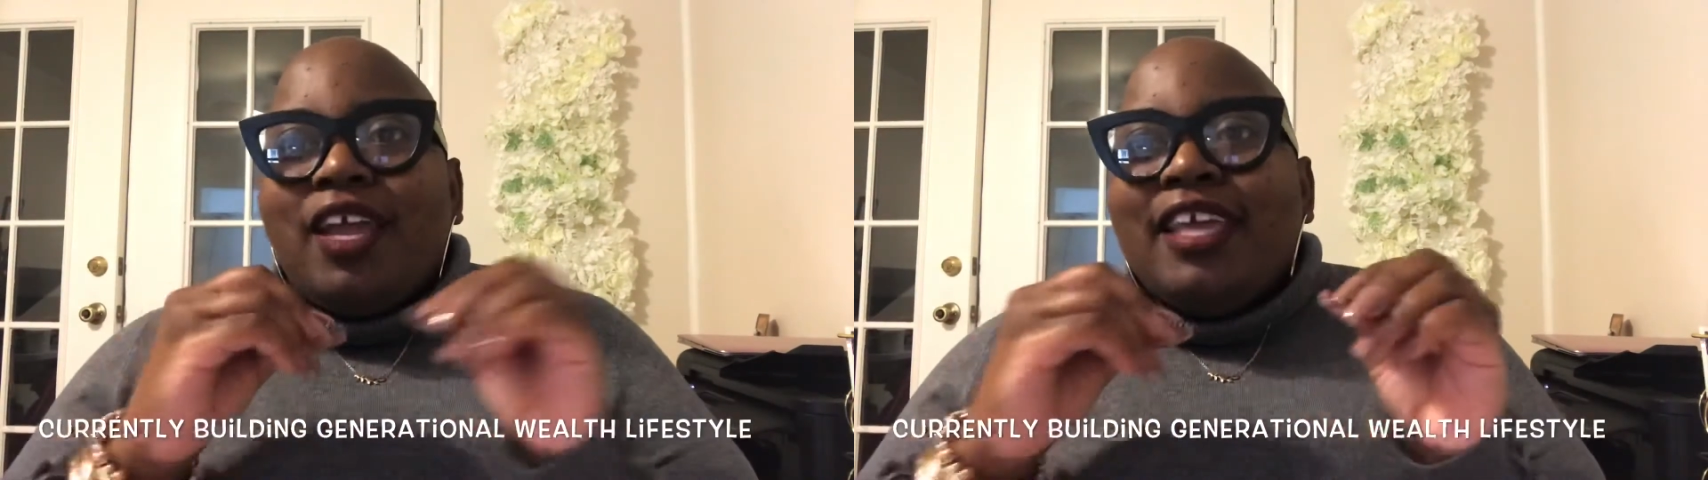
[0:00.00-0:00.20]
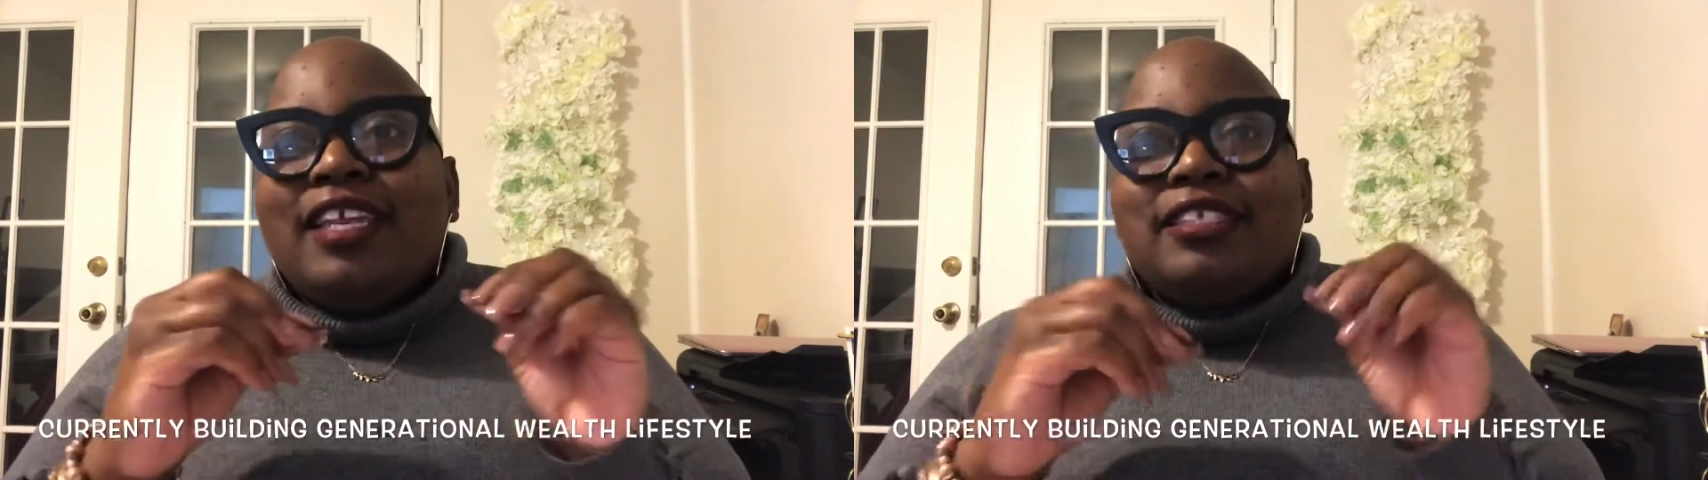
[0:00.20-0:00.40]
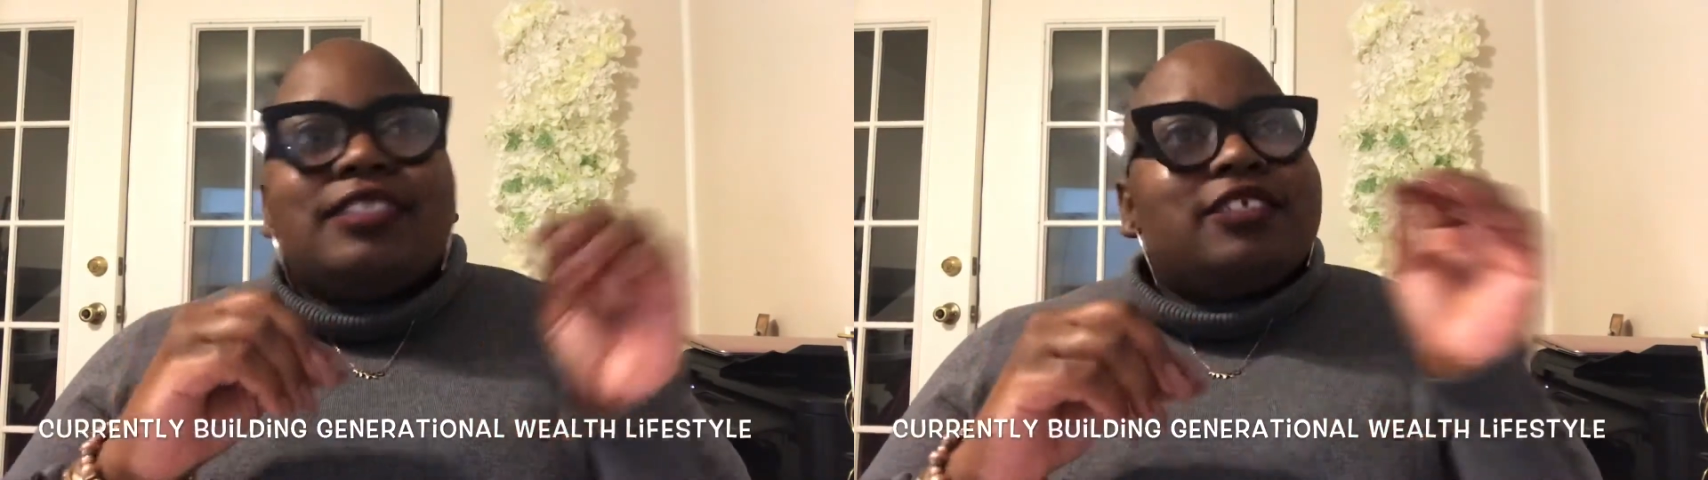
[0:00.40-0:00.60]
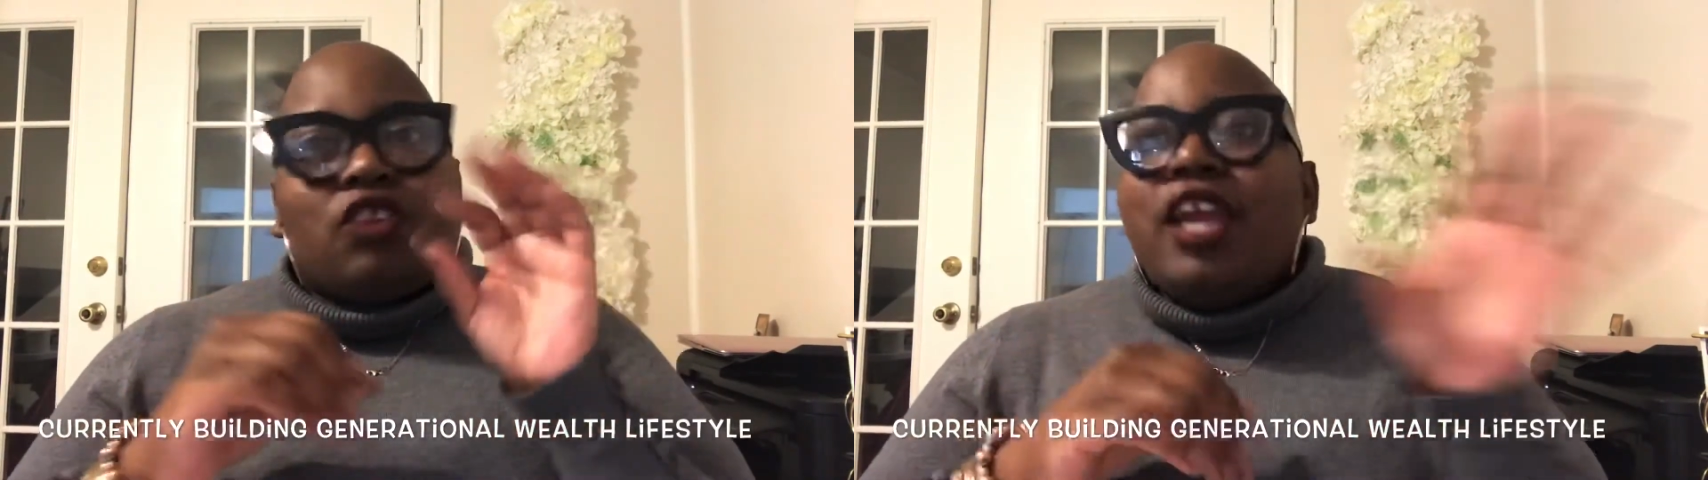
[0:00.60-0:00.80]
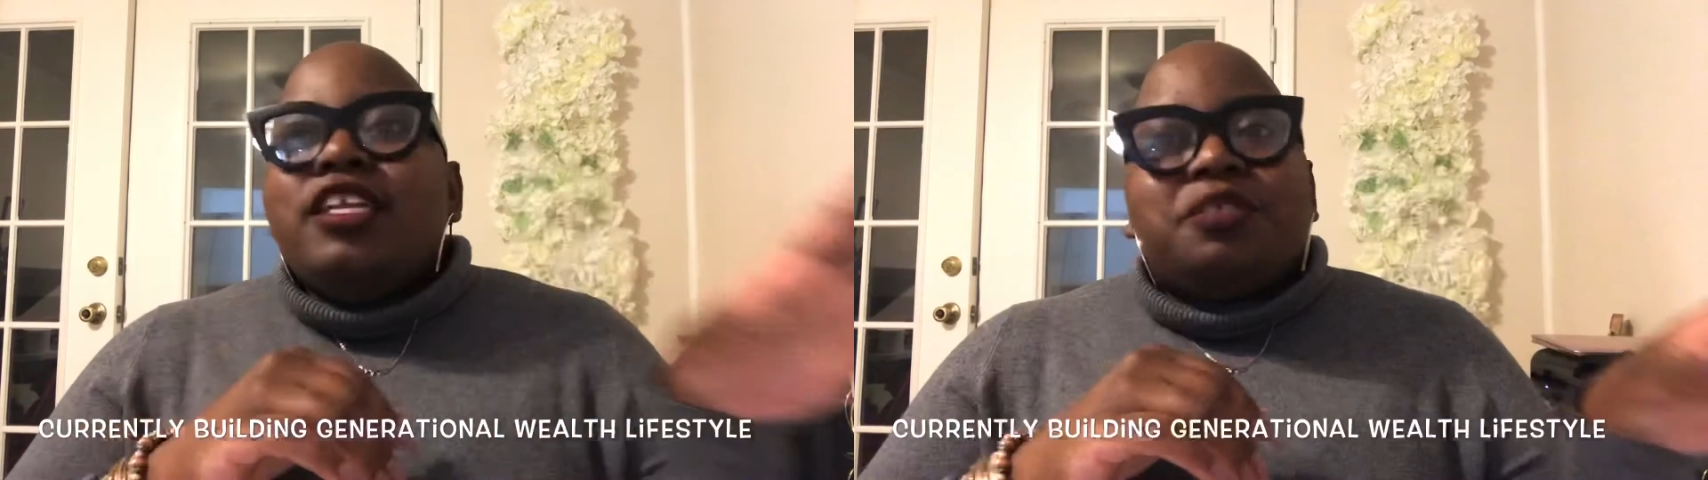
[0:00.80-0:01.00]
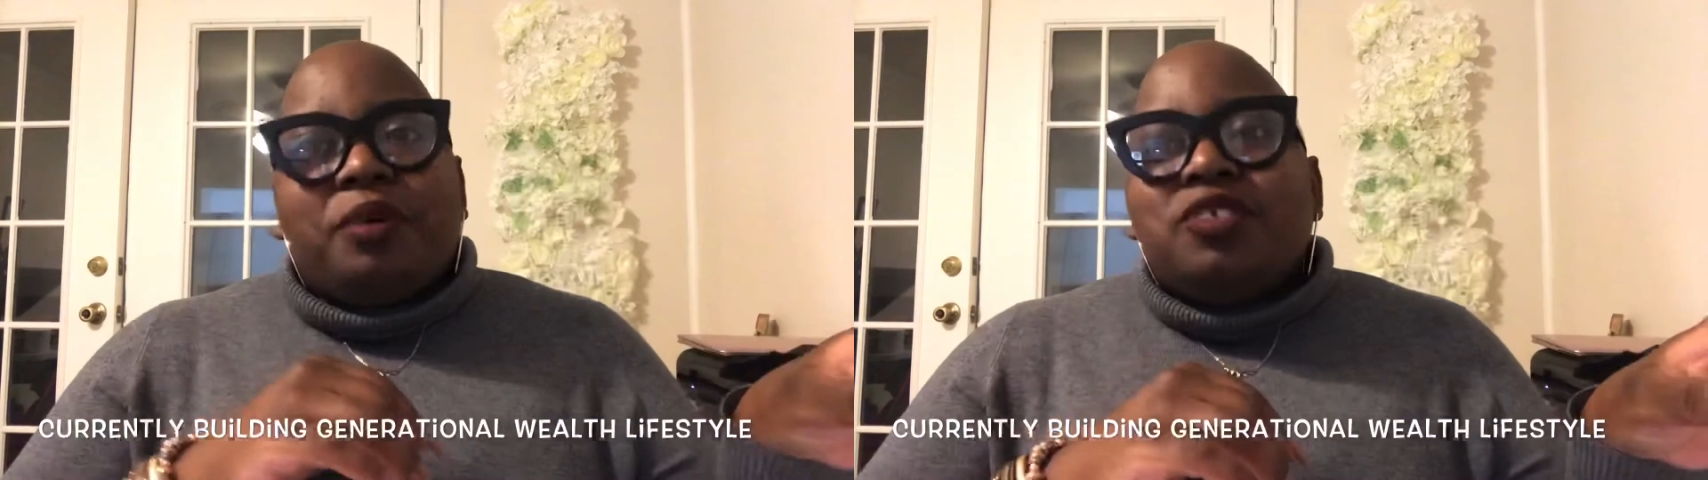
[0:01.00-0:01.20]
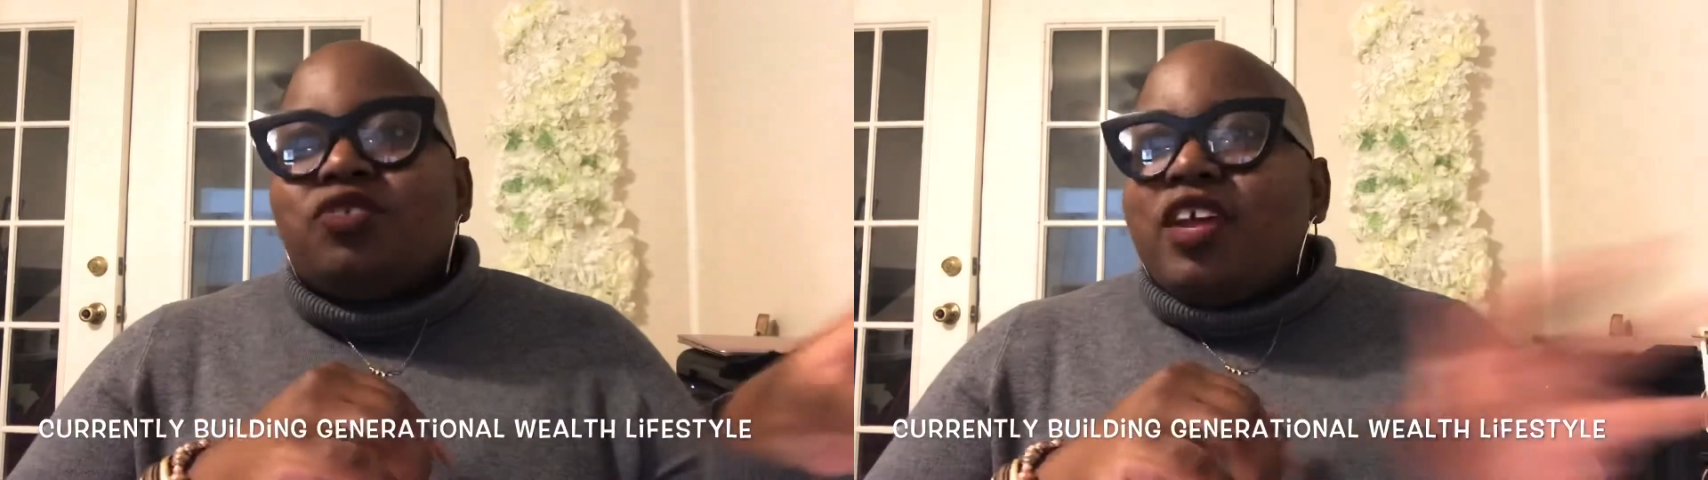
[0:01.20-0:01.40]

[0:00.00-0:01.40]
Training is supposed to